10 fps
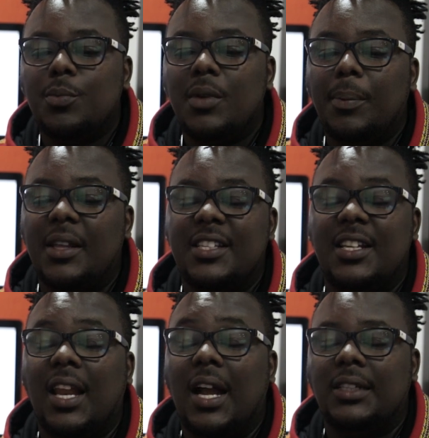be a place
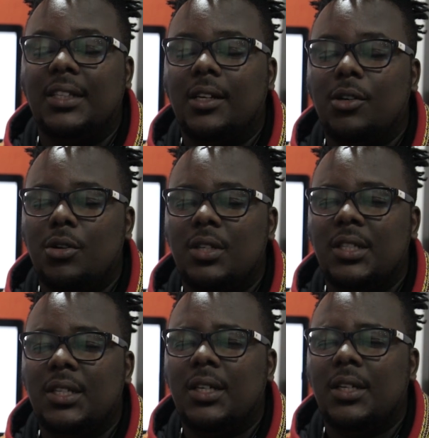in Langata
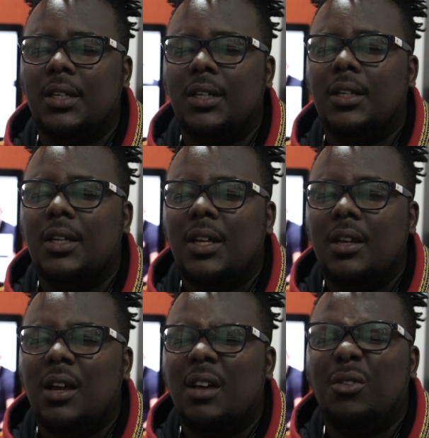called
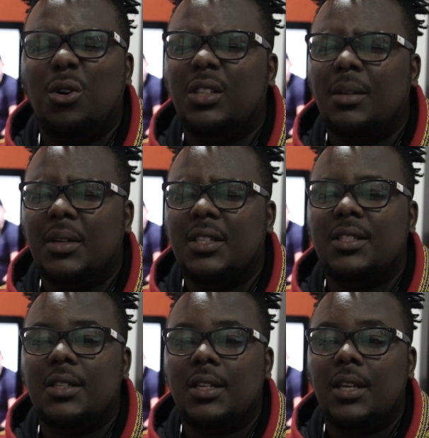I've forgotten, but
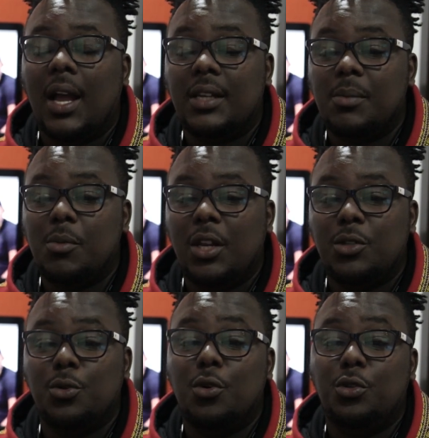it's in Langata Mall. I
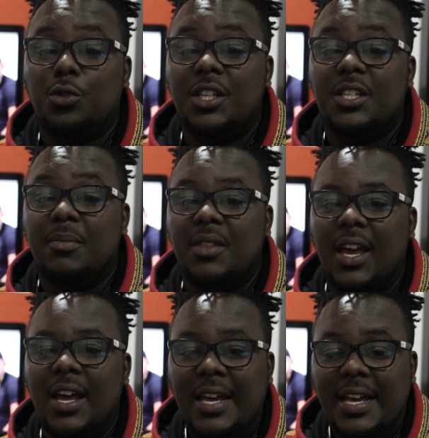used to go to the gym
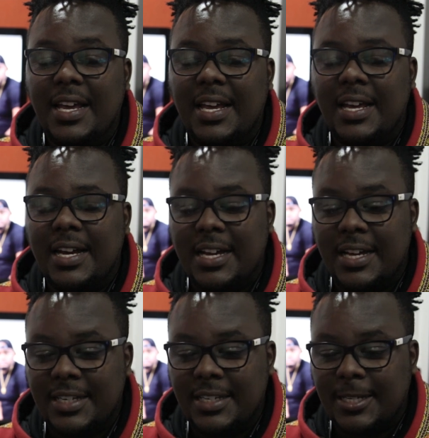there,
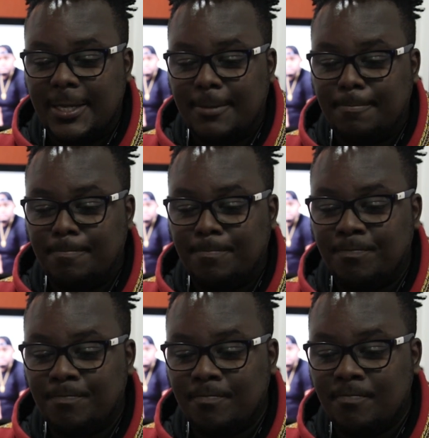and
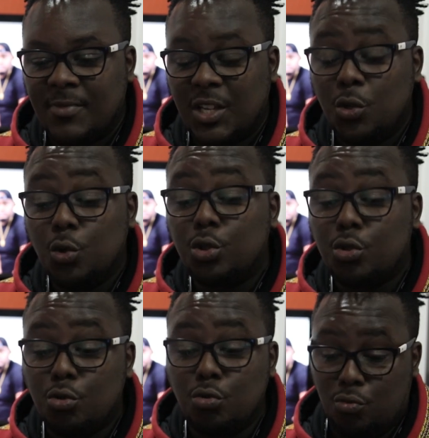
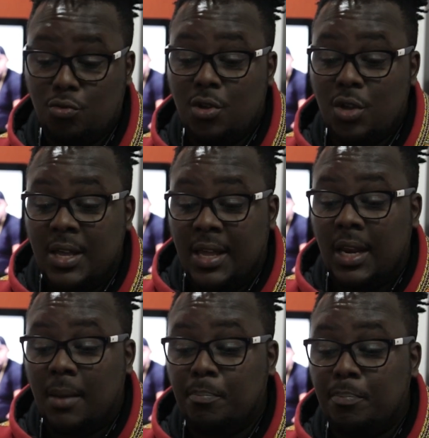used to,
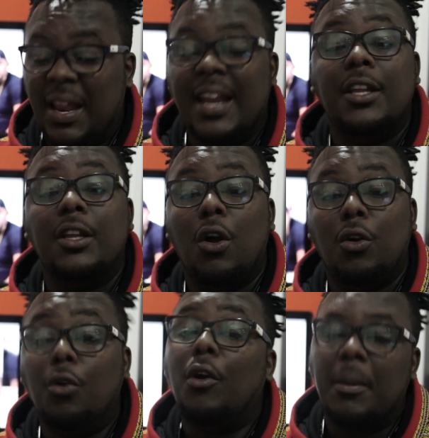and I'm planning
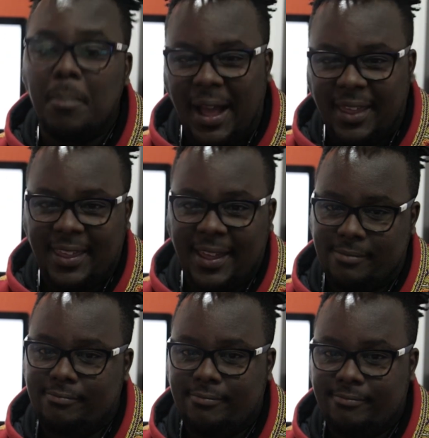on going back there.
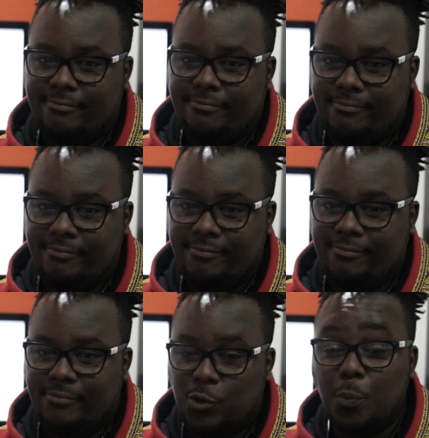
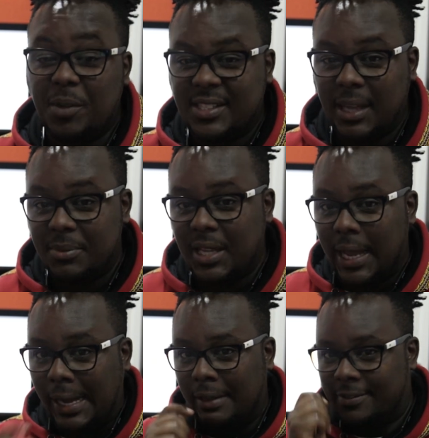All right. Pick something
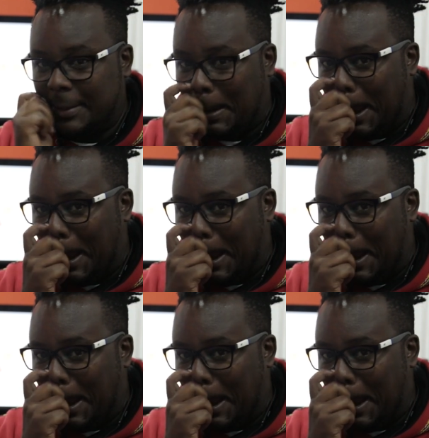I left.